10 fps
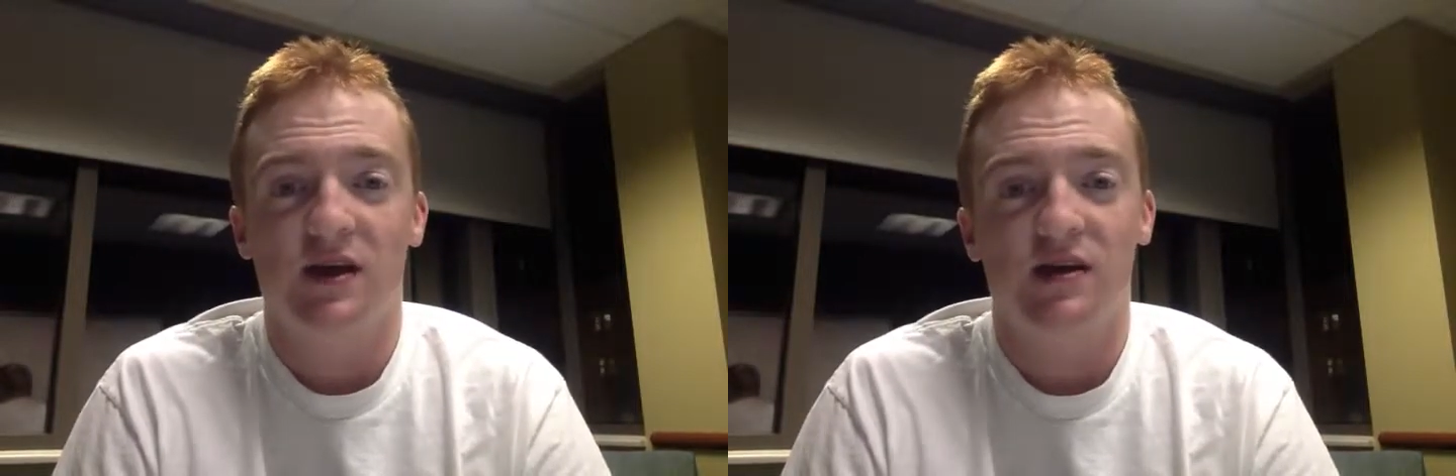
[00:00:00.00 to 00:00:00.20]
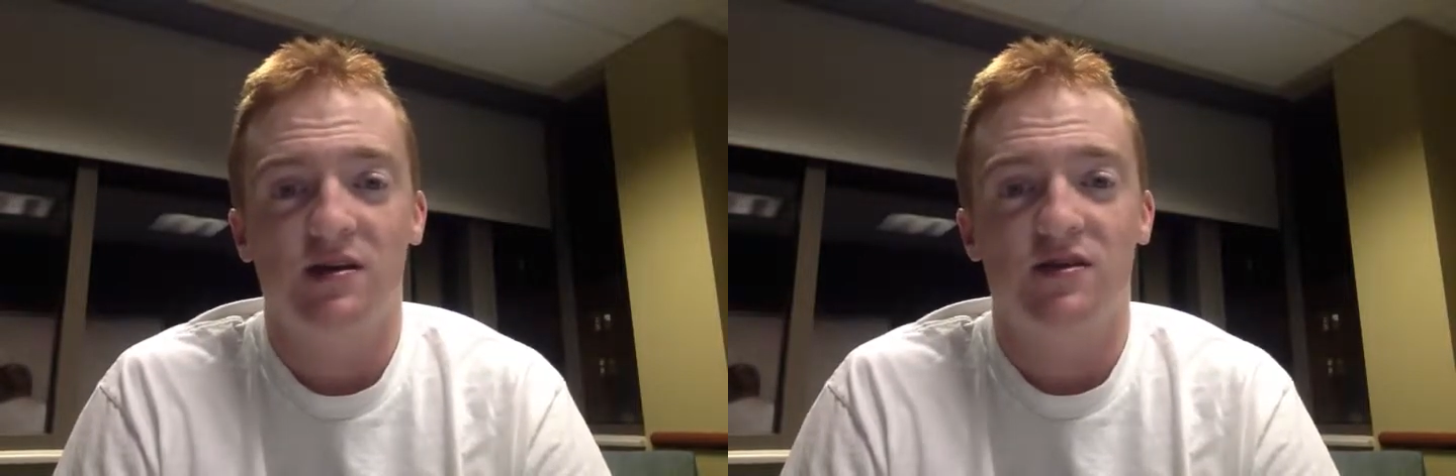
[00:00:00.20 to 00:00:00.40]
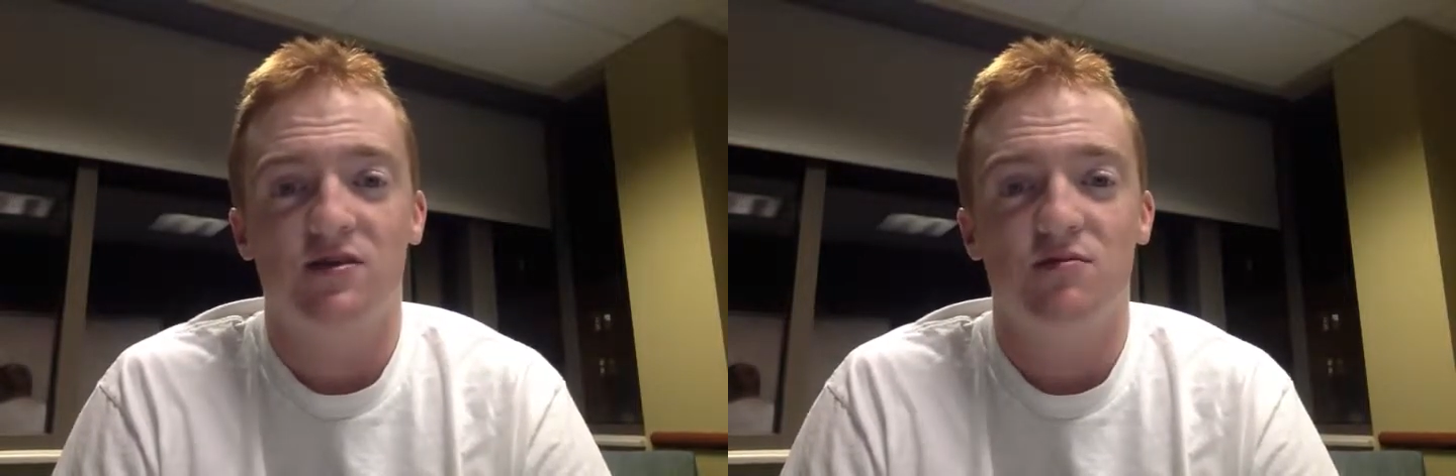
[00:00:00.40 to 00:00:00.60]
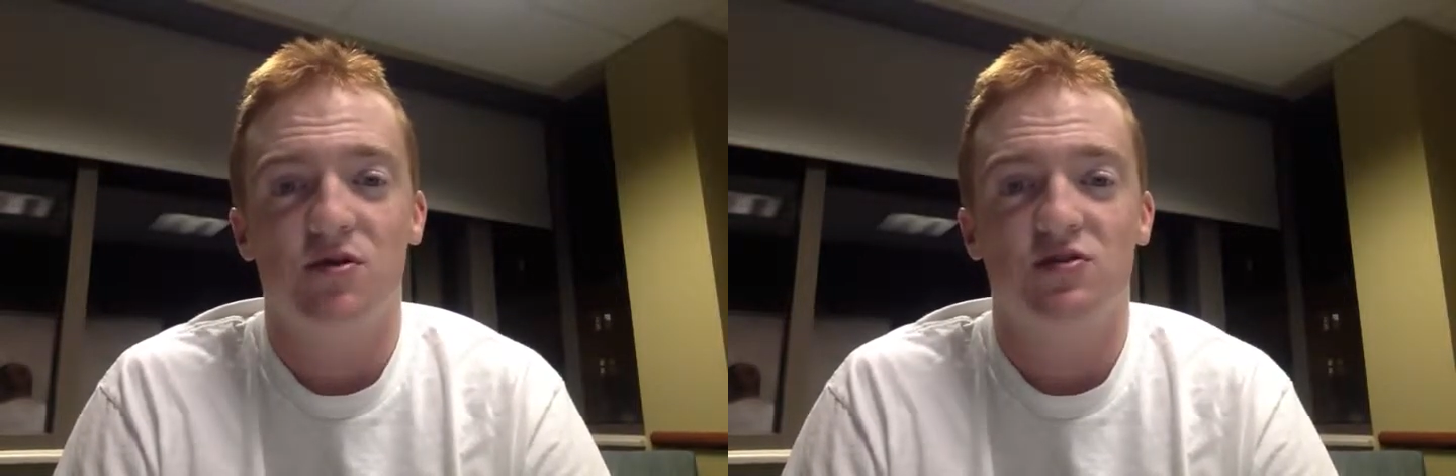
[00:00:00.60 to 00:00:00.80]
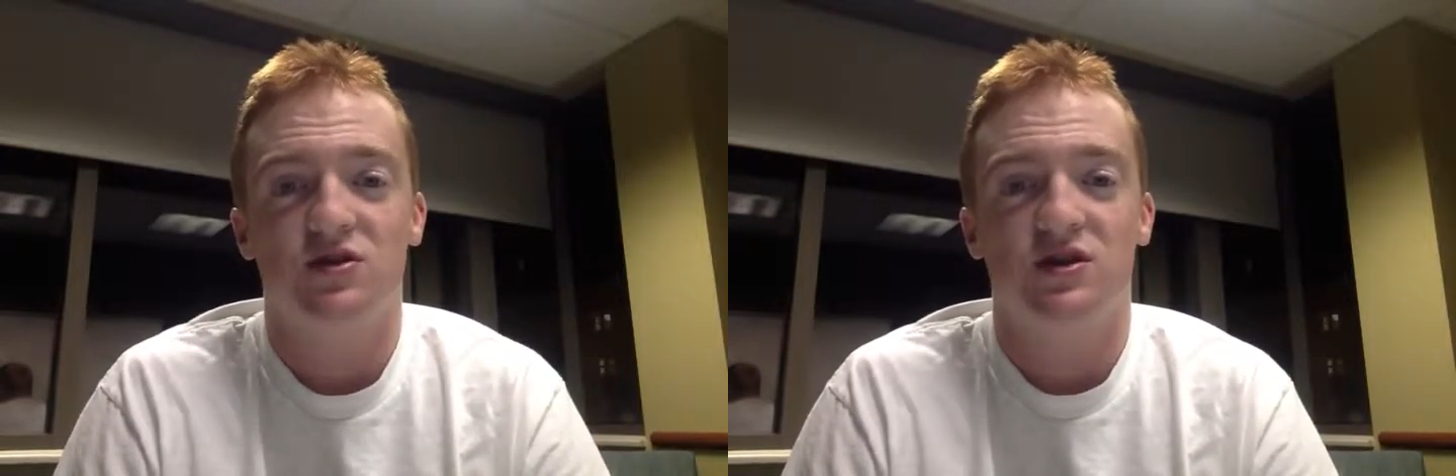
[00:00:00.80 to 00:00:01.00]
That is the
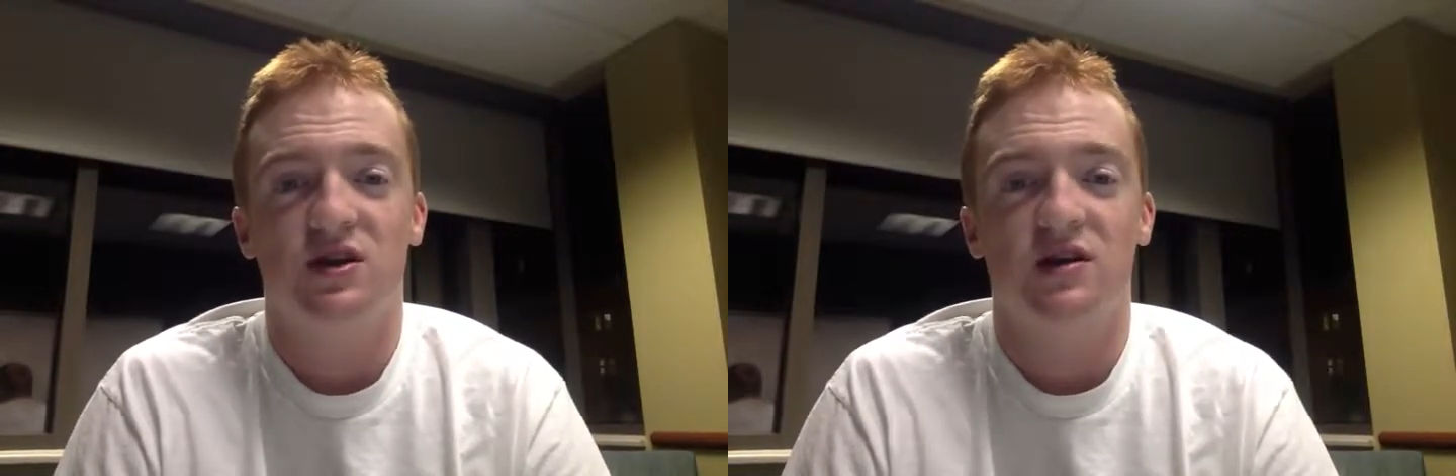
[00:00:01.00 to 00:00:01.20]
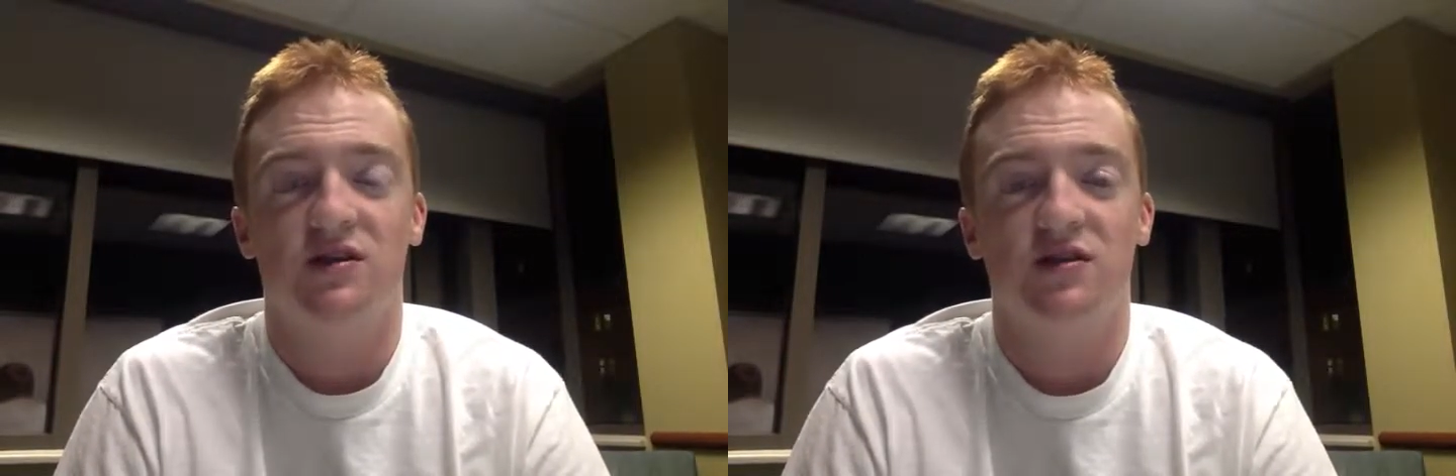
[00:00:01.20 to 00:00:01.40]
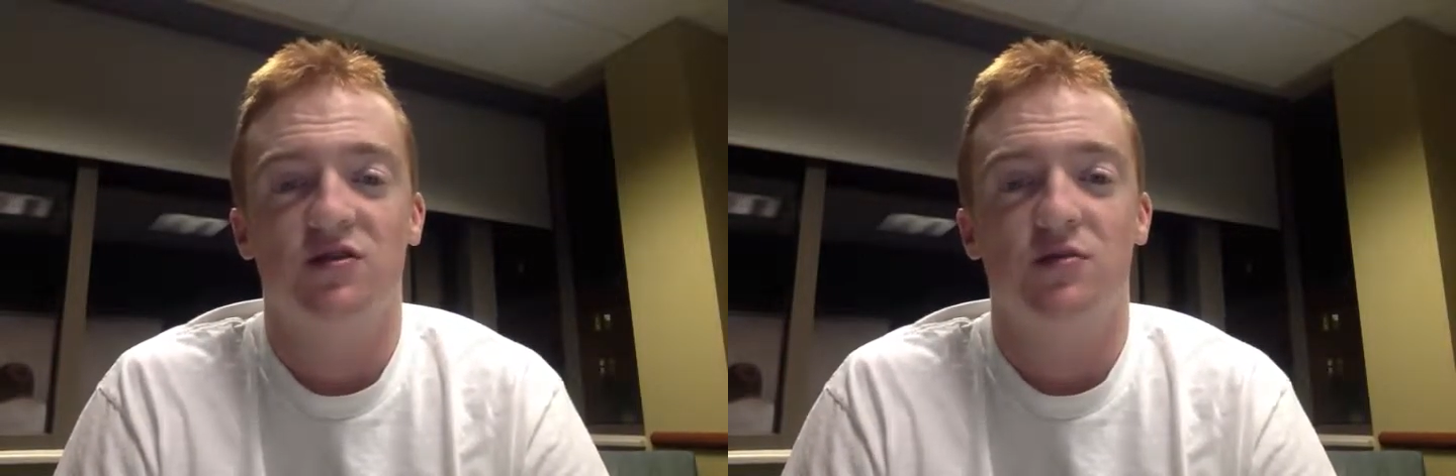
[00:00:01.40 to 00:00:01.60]
most in a single